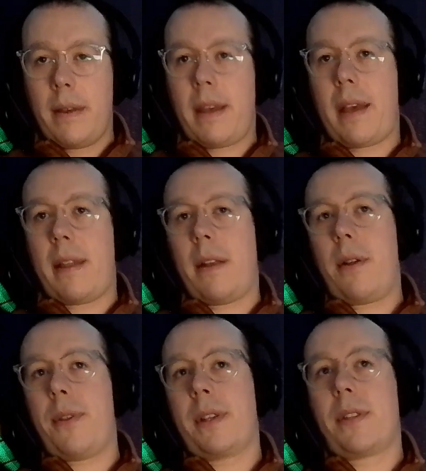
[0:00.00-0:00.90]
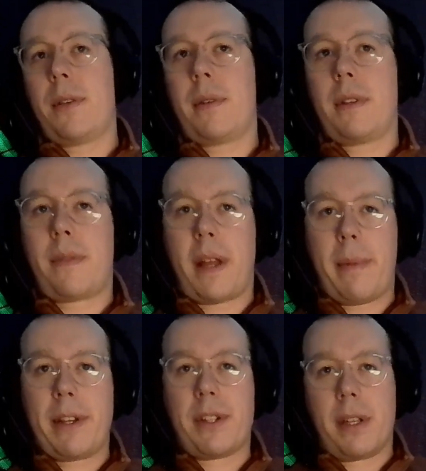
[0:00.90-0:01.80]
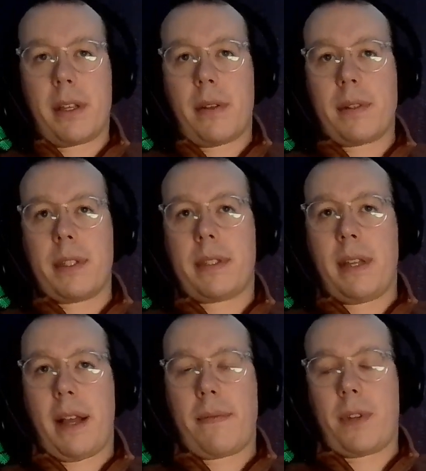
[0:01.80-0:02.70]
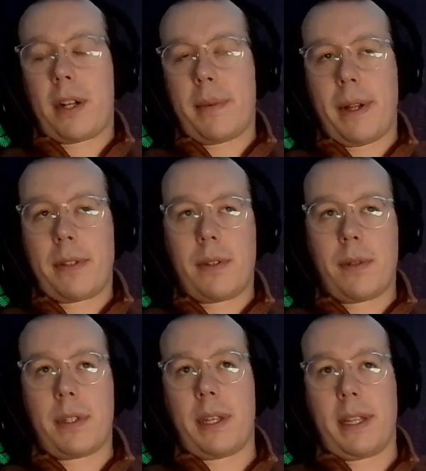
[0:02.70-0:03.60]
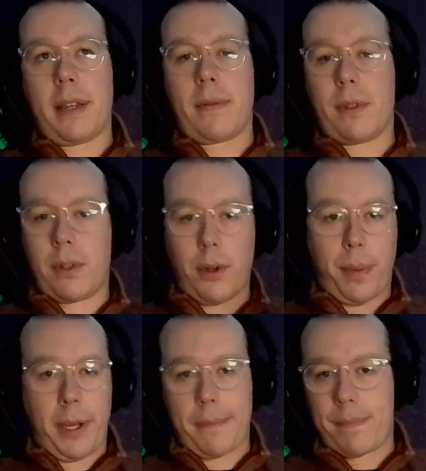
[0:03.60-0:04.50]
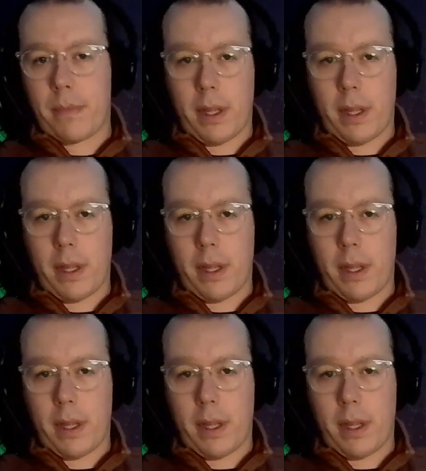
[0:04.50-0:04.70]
Yeah, the other thing too, and you've kind of mentioned it, is this, and I've talked about too, this idea of the looping.